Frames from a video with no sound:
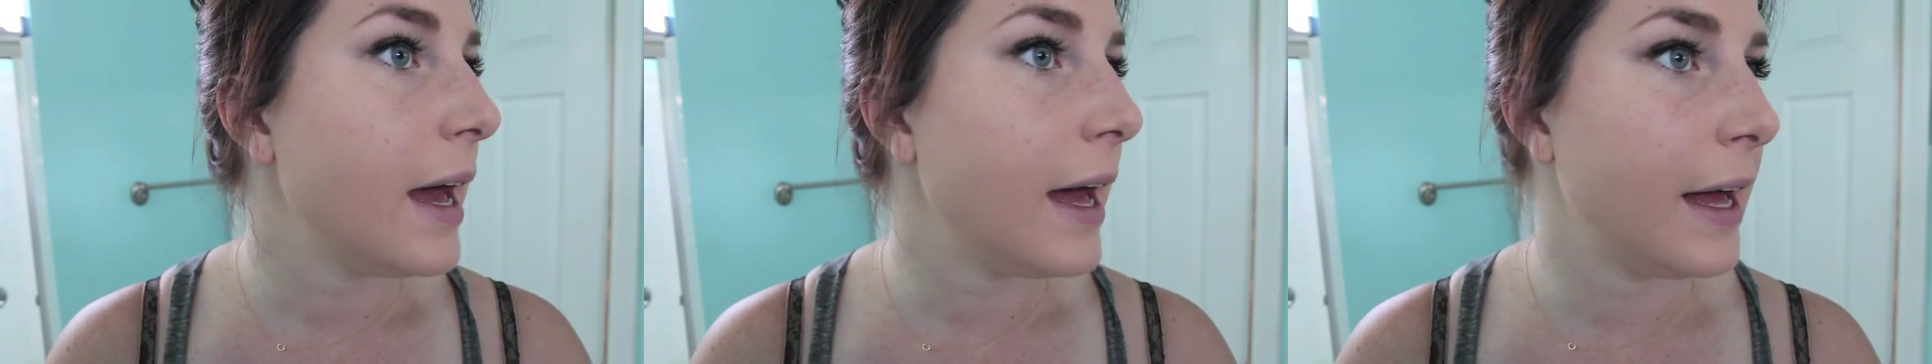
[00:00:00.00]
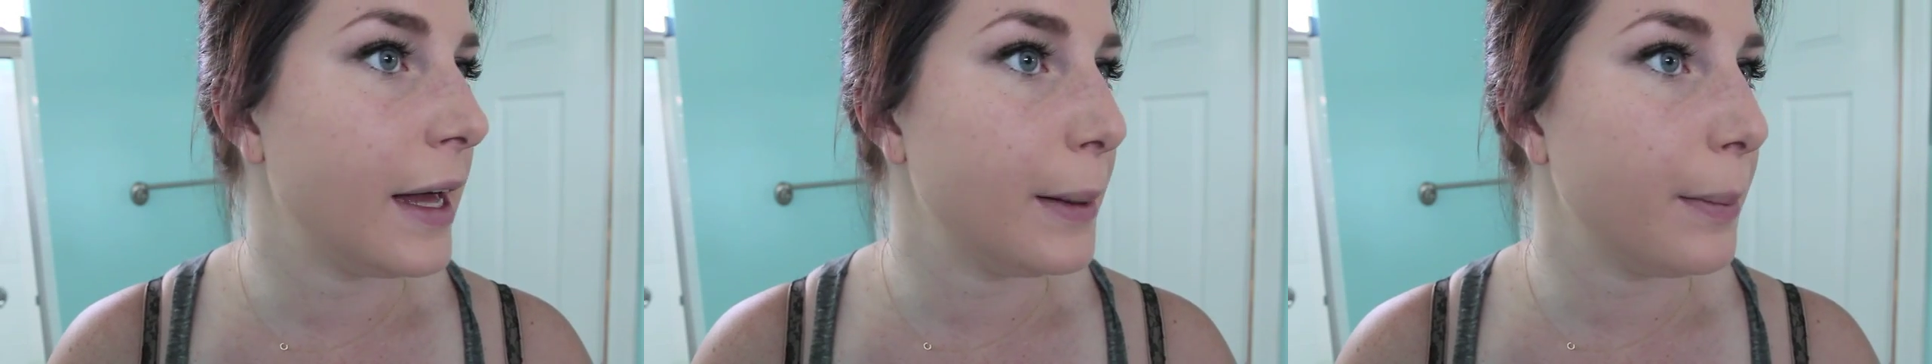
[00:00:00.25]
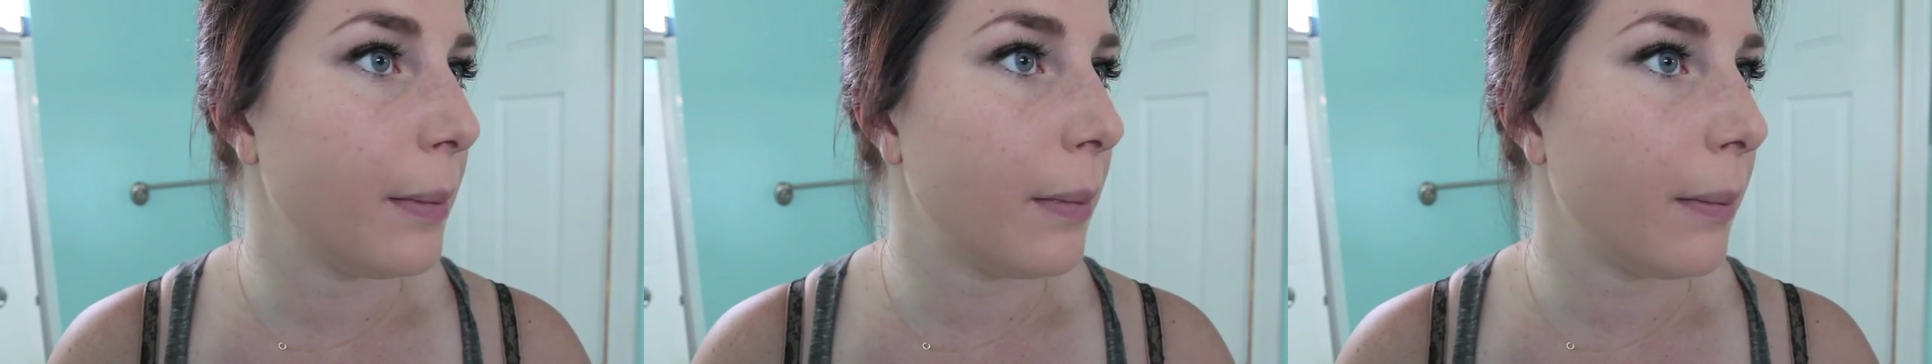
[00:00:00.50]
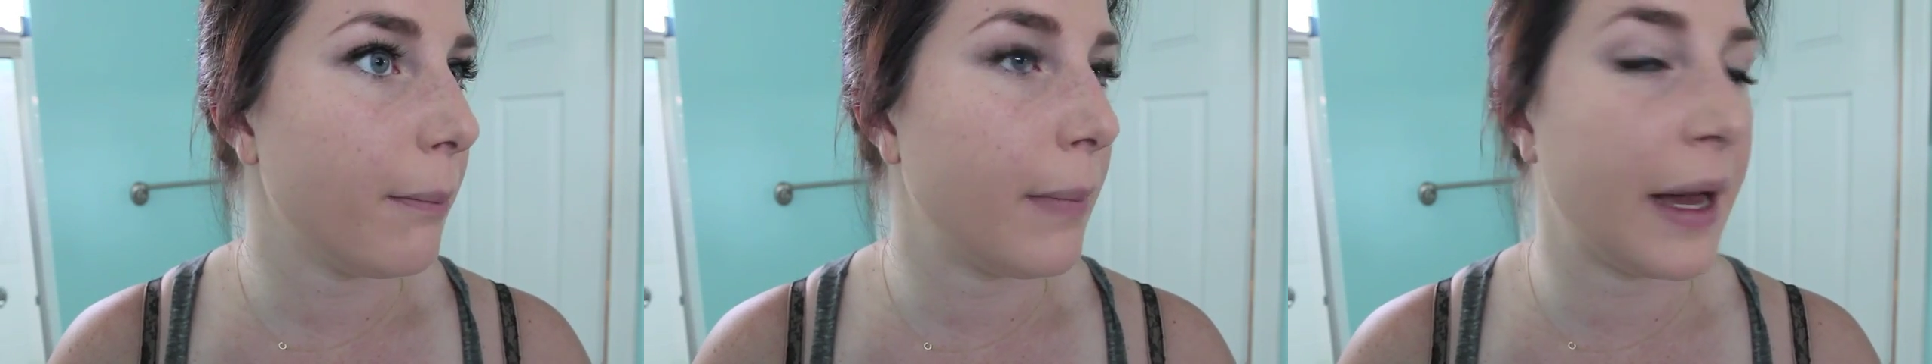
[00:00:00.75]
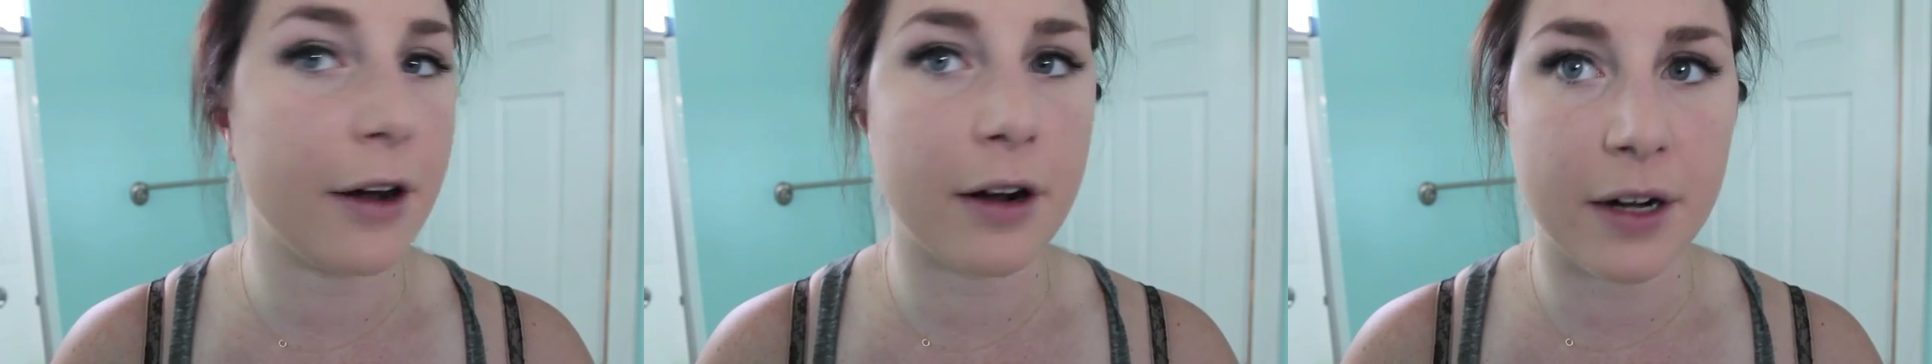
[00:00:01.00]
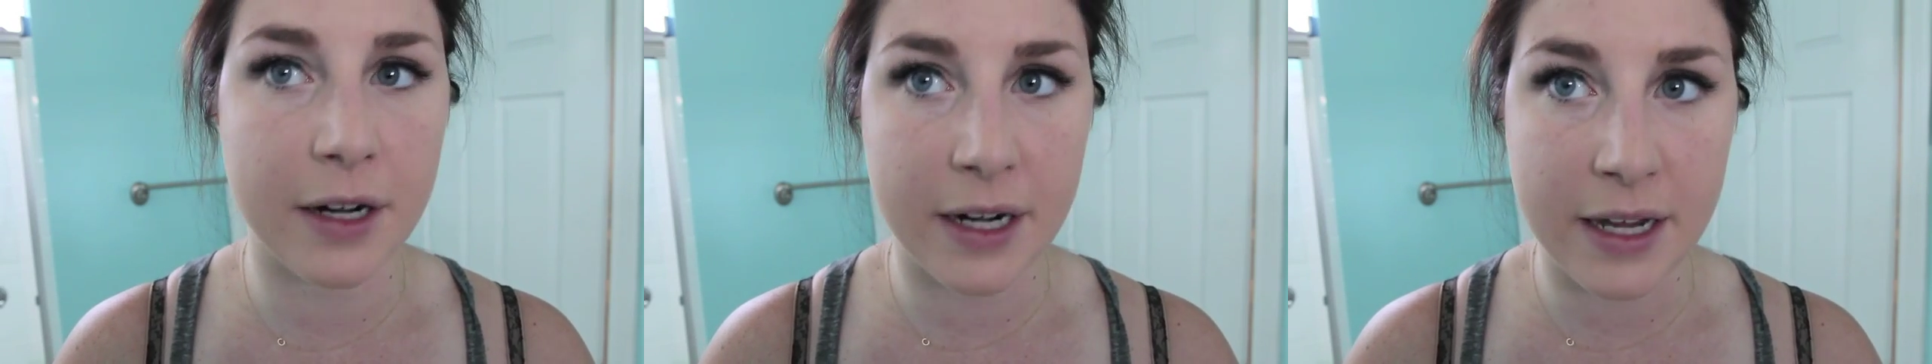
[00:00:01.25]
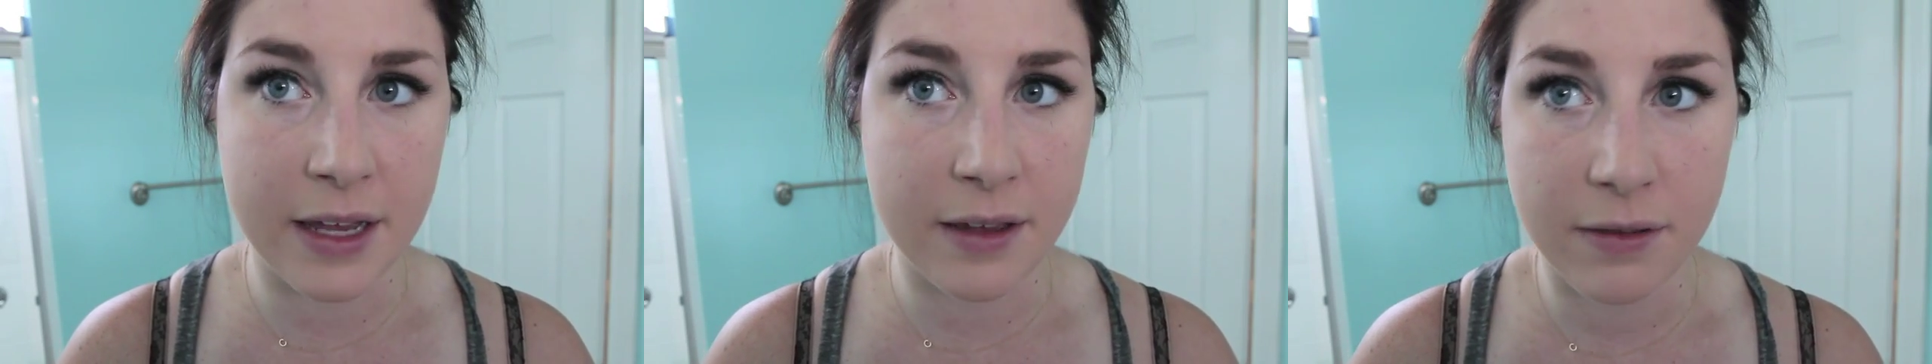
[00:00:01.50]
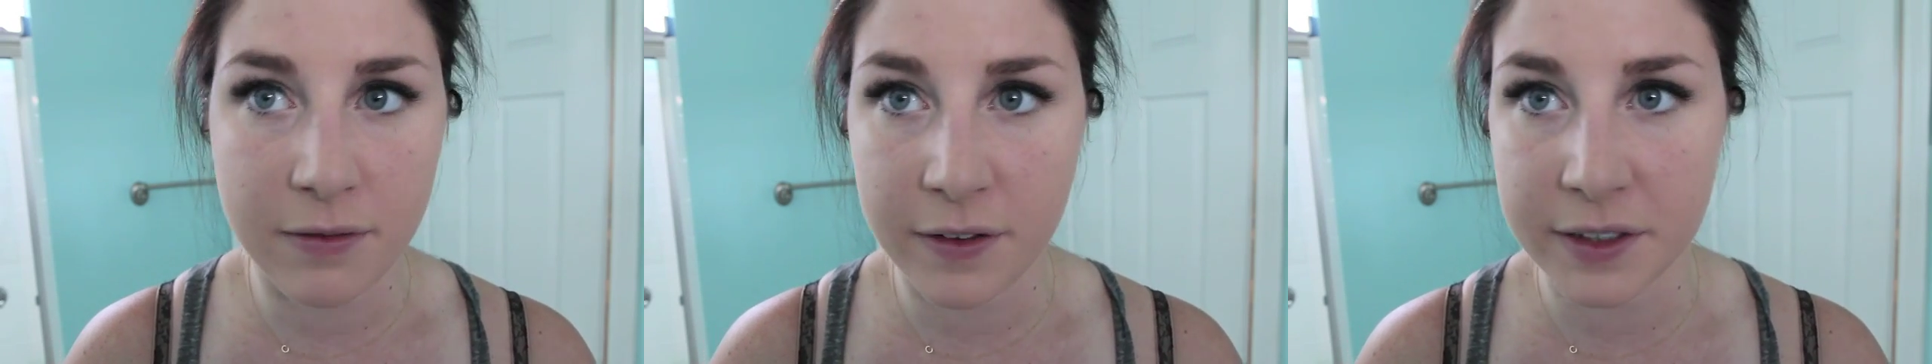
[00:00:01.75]
Um, mine are already
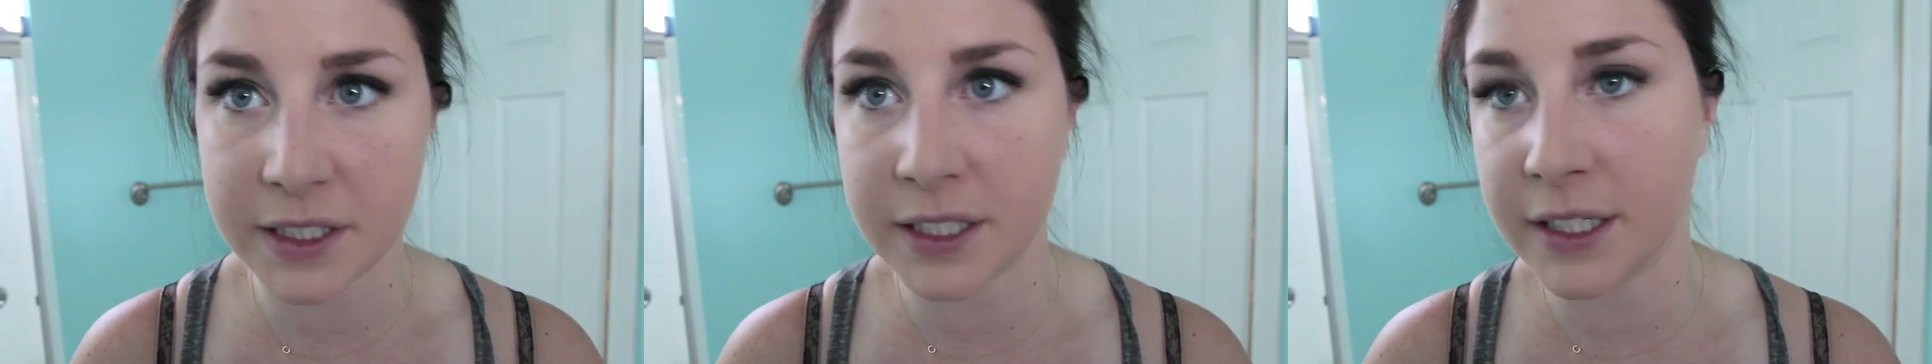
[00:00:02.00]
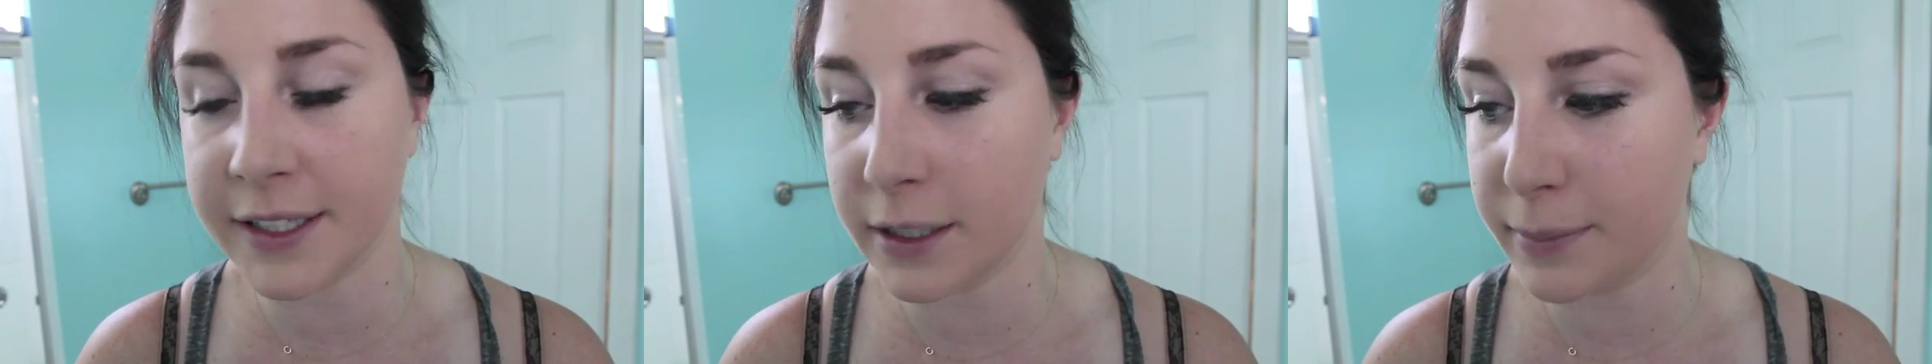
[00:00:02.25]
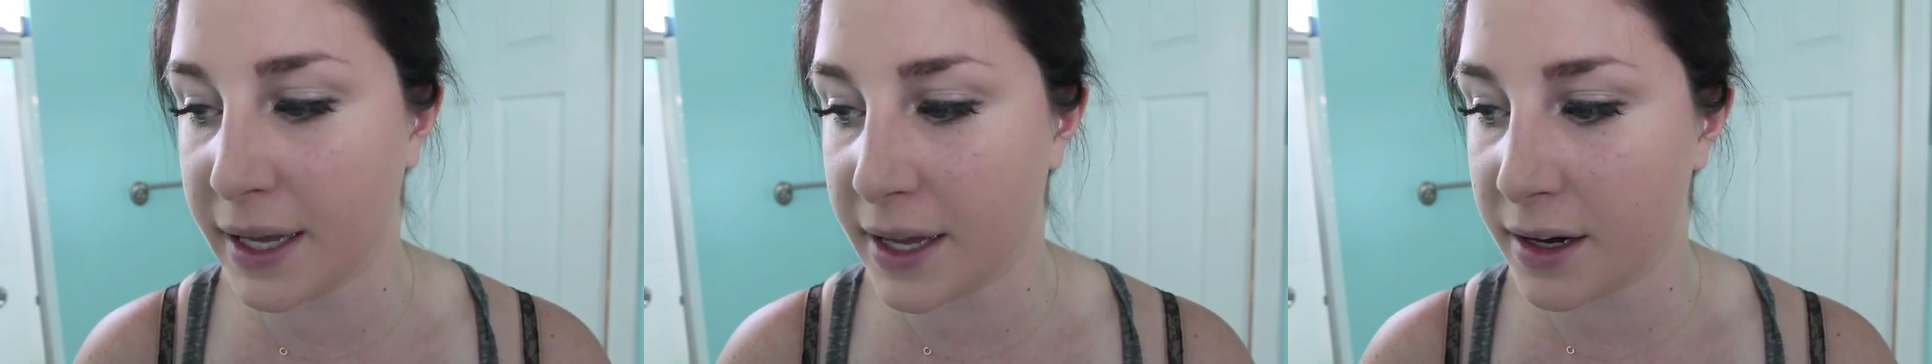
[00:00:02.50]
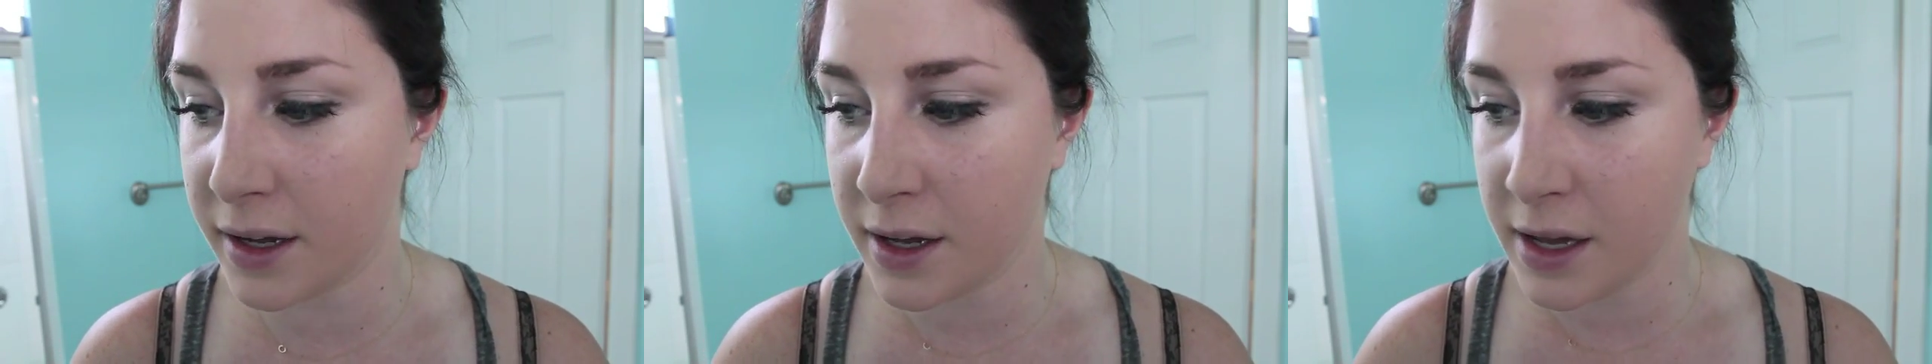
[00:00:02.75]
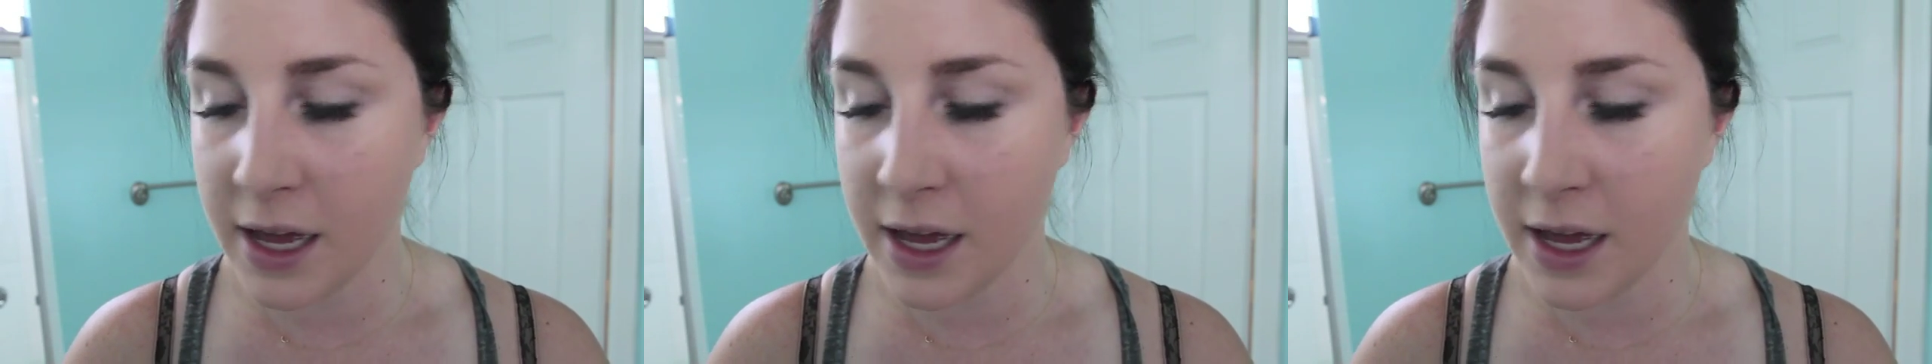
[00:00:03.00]
filled in a little bit.